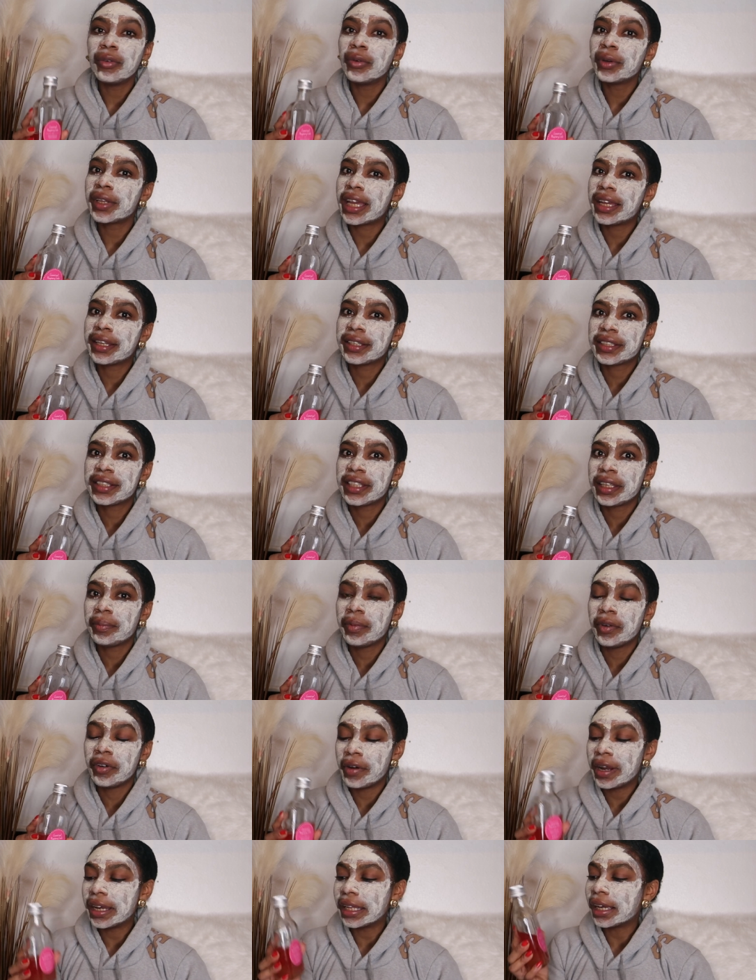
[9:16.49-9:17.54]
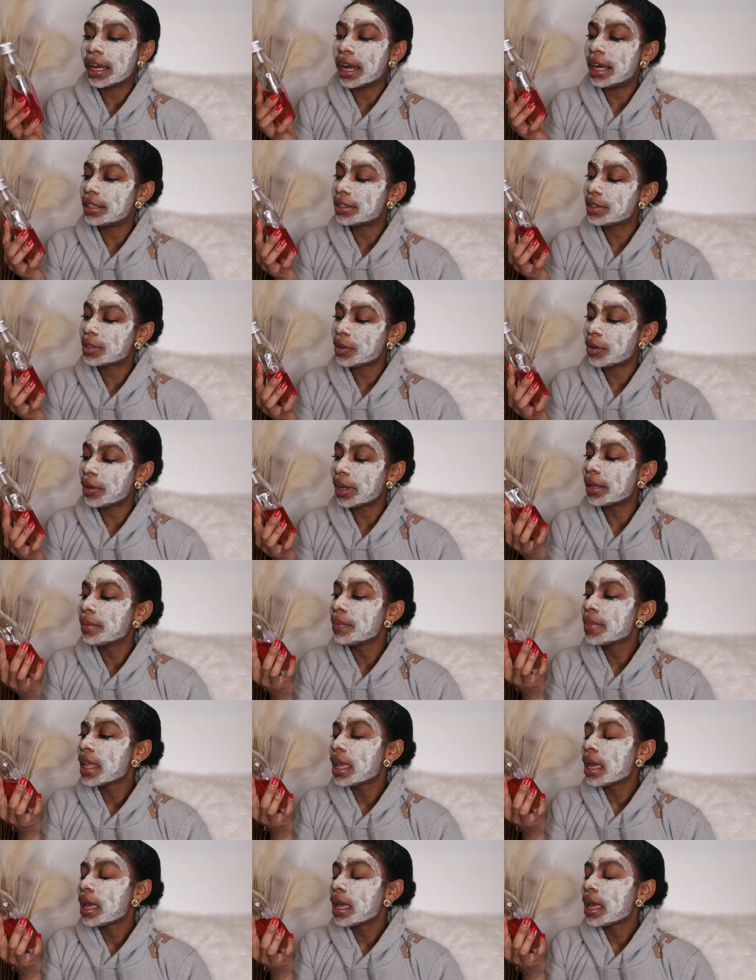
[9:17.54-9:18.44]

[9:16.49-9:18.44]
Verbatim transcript: already had a sip already, guys. Sorry.